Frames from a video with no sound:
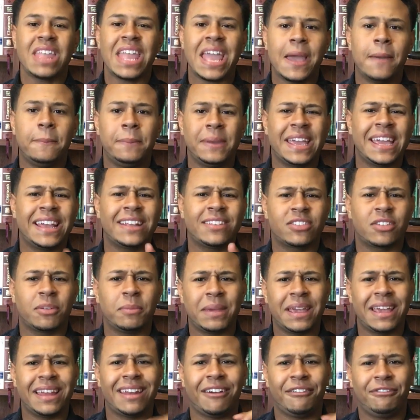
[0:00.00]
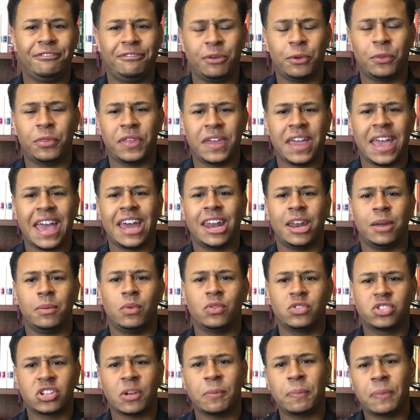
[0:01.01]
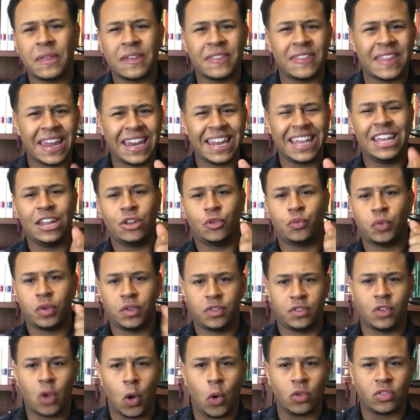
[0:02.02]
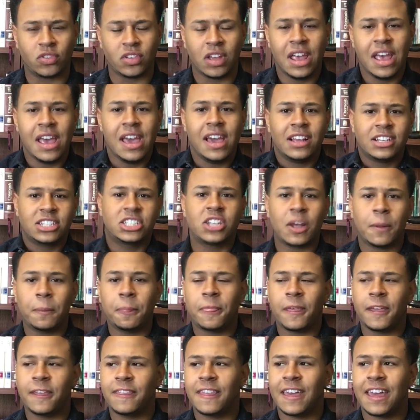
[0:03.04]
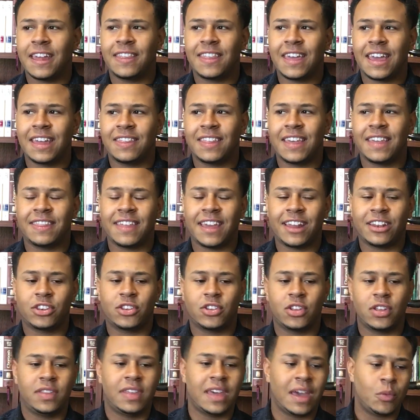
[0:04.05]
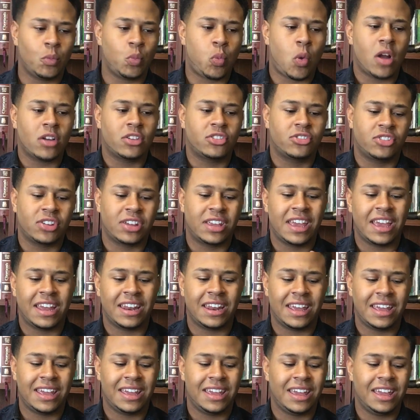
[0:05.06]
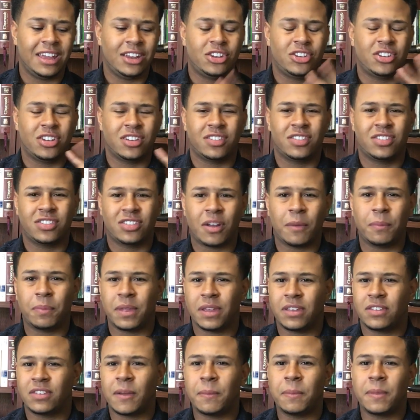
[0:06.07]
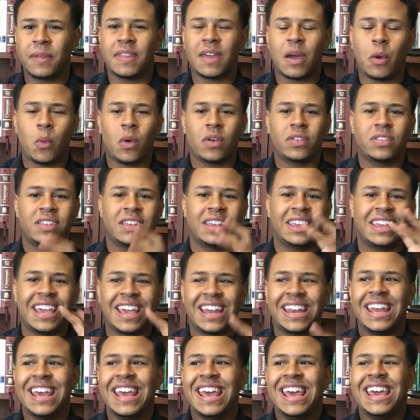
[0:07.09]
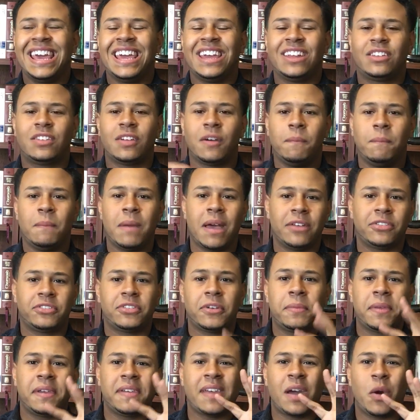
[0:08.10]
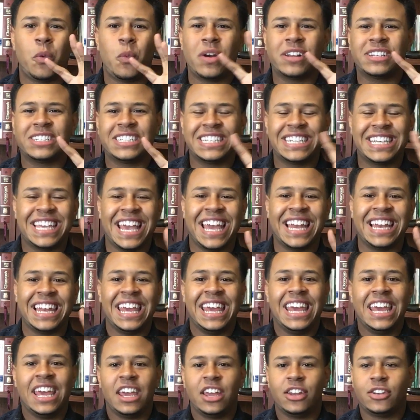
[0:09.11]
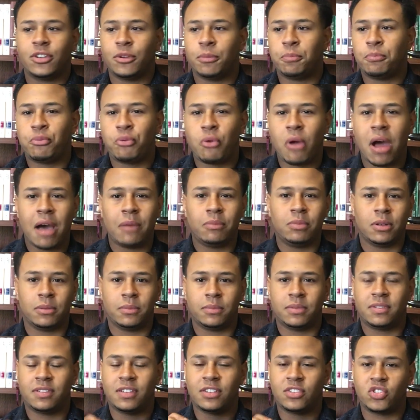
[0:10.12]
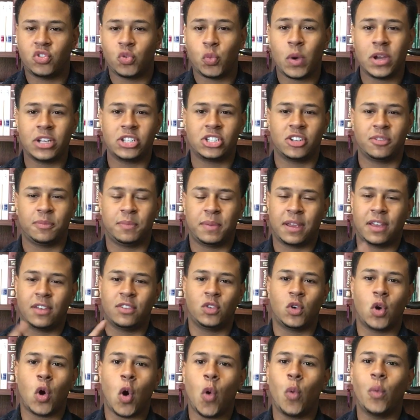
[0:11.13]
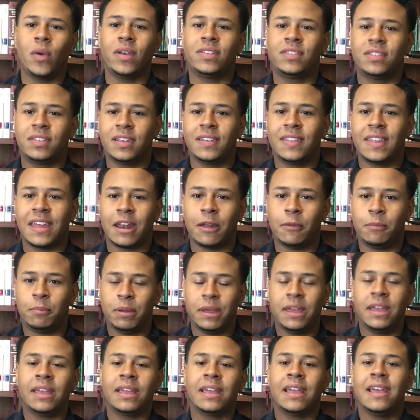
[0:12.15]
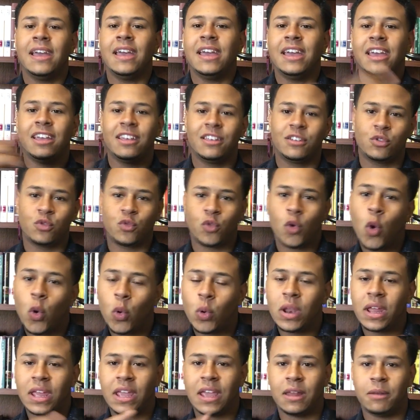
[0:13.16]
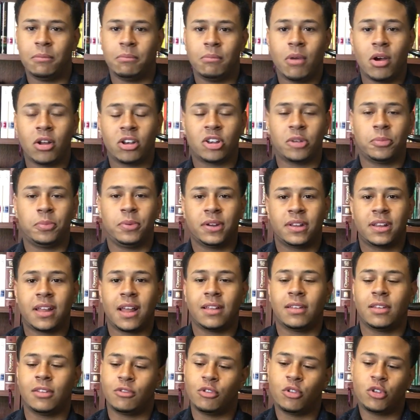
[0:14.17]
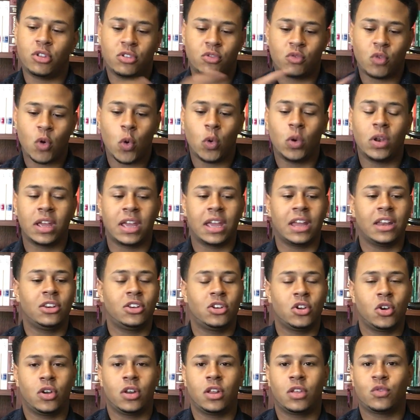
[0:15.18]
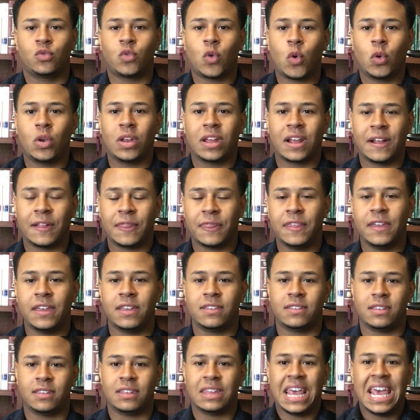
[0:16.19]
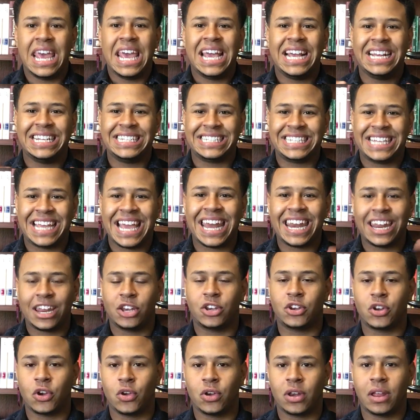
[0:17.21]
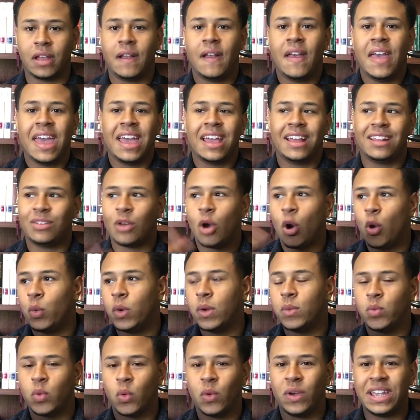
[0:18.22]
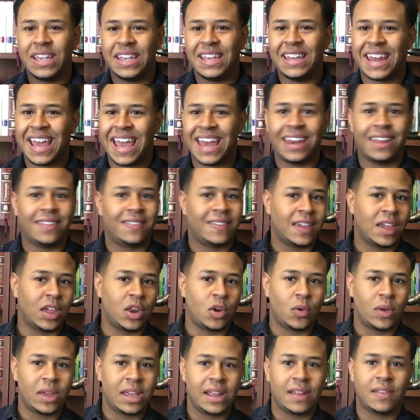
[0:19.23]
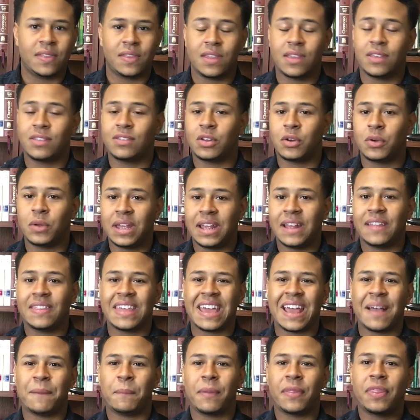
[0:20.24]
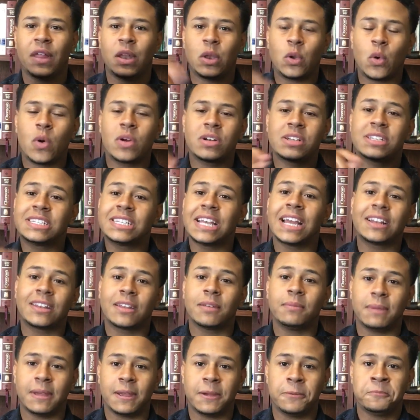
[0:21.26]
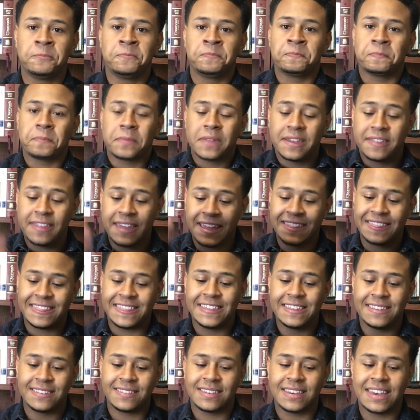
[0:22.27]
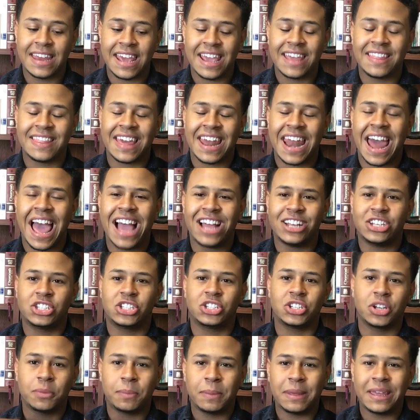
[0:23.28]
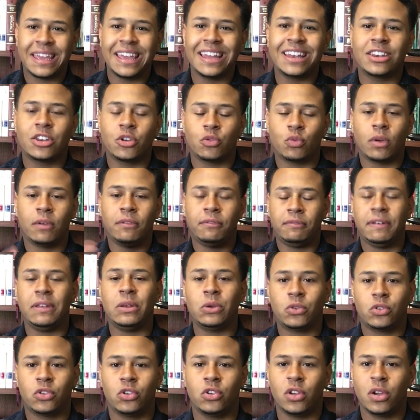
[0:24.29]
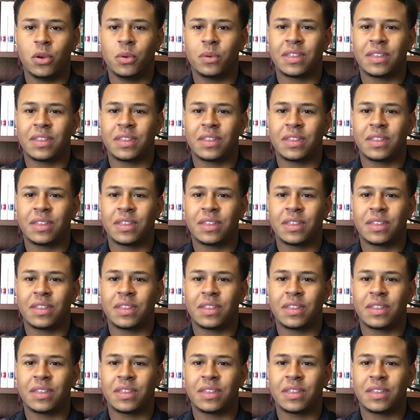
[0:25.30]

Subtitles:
It begins to mean a filthy animal, something that eats results, something that wants to get into something that wants to get into mess, something that wants to get into problems, situations, because you always see that a pig is rolling in mud to protect, is rolling in dirt, is rolling in this, is getting dirty. It always will eat anything. It'll eat this, it'll eat that. But the Lord said to me that this day that I should begin to reveal to you.